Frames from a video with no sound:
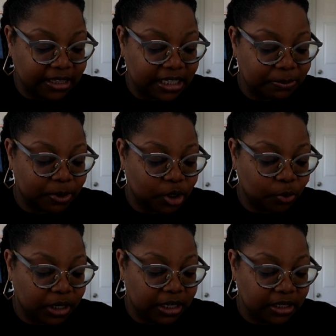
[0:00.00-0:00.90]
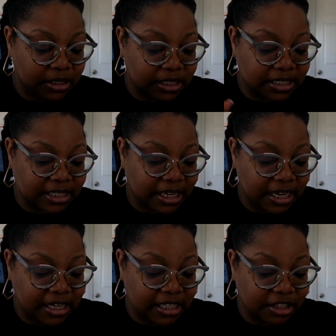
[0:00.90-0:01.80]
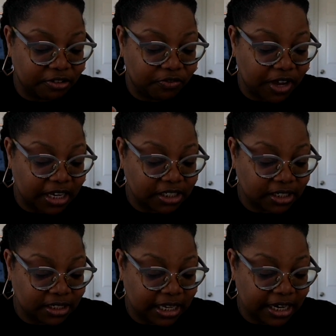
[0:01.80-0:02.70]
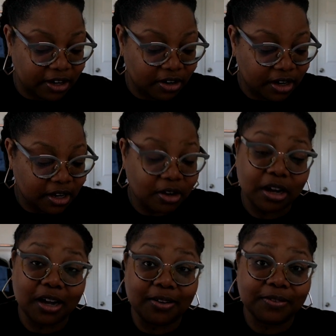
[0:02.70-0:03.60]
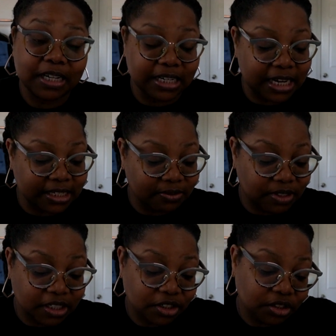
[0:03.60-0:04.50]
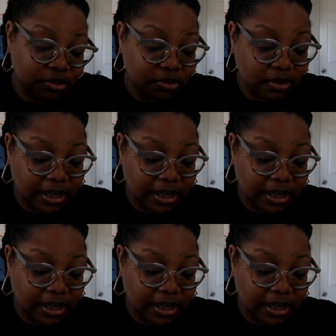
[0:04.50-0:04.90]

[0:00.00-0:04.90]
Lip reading: that's between the skin and the fascia layer of connective tissue.